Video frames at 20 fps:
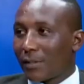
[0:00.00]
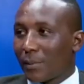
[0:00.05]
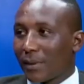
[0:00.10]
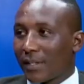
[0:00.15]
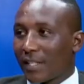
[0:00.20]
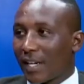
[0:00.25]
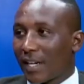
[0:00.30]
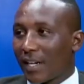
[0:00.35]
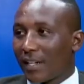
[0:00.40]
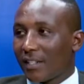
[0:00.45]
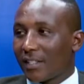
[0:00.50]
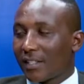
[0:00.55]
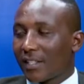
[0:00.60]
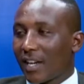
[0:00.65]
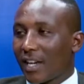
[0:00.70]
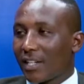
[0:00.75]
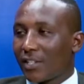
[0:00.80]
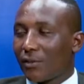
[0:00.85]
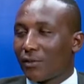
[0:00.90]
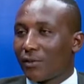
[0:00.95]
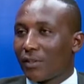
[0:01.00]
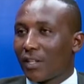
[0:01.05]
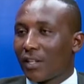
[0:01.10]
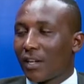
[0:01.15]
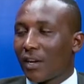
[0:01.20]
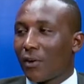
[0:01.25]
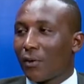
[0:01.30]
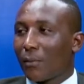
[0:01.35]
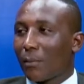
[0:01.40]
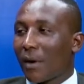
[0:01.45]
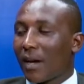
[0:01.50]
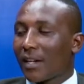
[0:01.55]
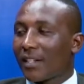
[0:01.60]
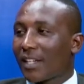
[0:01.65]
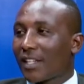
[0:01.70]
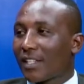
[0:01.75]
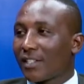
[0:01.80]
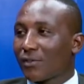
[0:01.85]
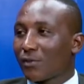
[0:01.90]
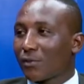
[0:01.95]
this particular discussion on
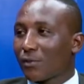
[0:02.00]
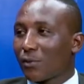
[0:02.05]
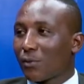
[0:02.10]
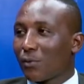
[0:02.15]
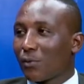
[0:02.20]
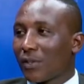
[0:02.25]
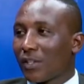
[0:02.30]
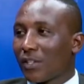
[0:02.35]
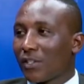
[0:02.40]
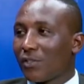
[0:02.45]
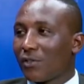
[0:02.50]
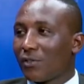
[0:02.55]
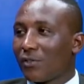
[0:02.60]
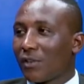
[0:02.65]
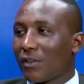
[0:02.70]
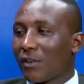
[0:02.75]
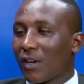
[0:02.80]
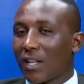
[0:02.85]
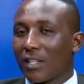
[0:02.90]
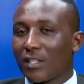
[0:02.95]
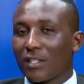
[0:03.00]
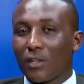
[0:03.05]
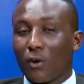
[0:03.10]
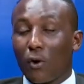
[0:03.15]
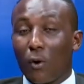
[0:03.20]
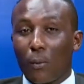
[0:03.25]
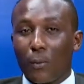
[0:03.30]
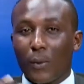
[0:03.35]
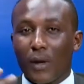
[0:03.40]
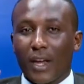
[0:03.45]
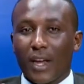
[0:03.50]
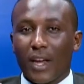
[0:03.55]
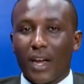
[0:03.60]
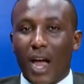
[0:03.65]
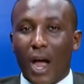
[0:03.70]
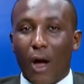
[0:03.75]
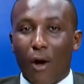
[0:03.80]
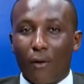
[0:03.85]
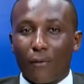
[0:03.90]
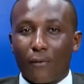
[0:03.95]
matters to do with the children's rights,
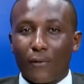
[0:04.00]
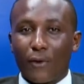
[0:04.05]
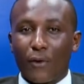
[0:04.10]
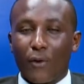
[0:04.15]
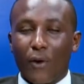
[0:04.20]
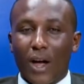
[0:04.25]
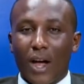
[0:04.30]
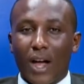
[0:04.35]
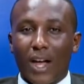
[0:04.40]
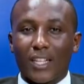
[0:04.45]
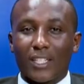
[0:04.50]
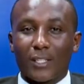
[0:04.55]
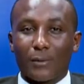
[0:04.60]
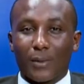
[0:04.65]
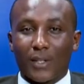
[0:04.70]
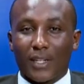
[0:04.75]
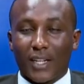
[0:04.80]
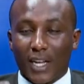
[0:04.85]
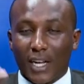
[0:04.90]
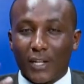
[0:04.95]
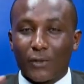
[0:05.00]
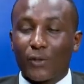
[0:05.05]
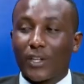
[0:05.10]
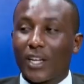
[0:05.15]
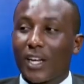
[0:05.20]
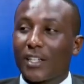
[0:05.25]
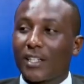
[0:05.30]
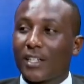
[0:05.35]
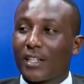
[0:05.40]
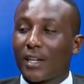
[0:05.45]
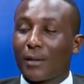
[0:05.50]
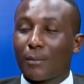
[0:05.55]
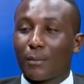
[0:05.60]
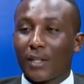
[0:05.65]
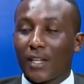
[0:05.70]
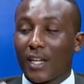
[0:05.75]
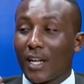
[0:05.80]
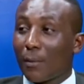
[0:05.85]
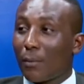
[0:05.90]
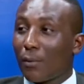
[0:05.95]
hoping our viewer has been educated and
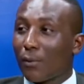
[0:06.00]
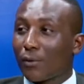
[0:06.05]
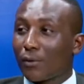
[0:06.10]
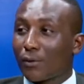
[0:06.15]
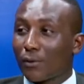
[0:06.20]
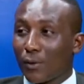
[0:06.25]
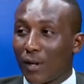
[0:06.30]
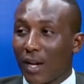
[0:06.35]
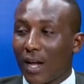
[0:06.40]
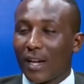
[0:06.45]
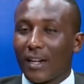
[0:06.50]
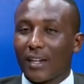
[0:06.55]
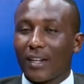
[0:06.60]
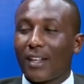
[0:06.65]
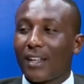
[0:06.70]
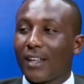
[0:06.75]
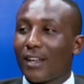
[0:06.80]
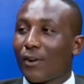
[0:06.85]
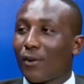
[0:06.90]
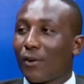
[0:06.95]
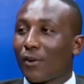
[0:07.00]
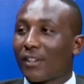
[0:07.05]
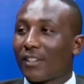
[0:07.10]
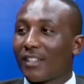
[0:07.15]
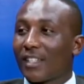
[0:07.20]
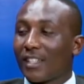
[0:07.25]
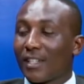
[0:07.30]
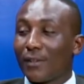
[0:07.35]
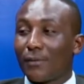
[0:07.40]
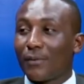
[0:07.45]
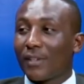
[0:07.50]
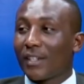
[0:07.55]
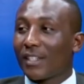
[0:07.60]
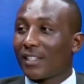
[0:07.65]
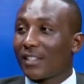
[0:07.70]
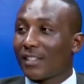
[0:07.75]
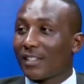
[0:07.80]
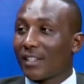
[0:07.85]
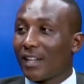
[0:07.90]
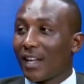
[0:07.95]
been able to learn on the
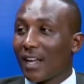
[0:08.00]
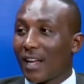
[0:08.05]
different